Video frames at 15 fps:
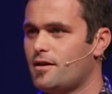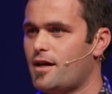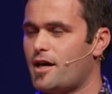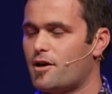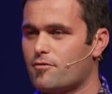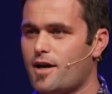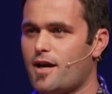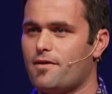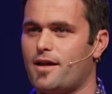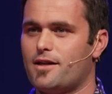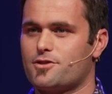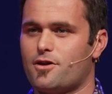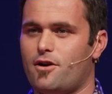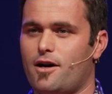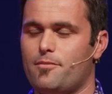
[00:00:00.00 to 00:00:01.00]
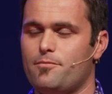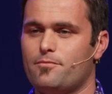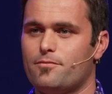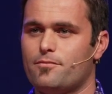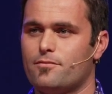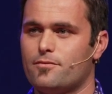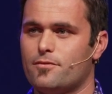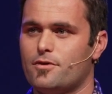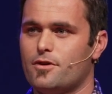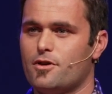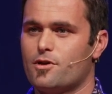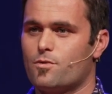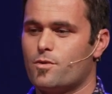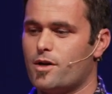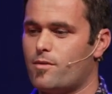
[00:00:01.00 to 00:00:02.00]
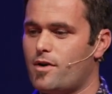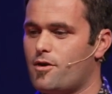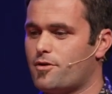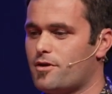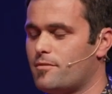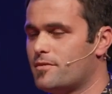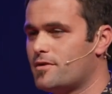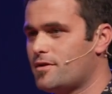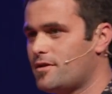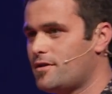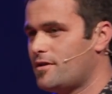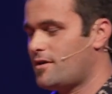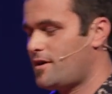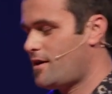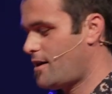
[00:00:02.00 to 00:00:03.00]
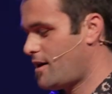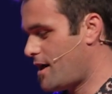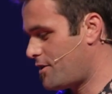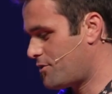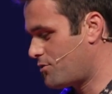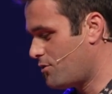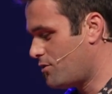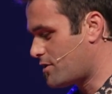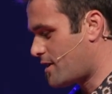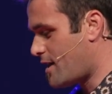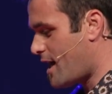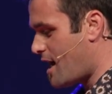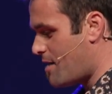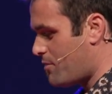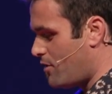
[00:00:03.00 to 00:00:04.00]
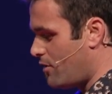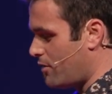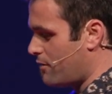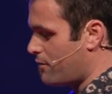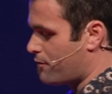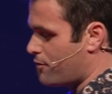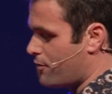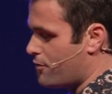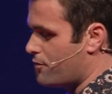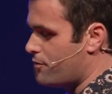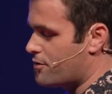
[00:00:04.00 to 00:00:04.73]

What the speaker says: At around that time, we welcomed our daughter, Harper Olive Frew,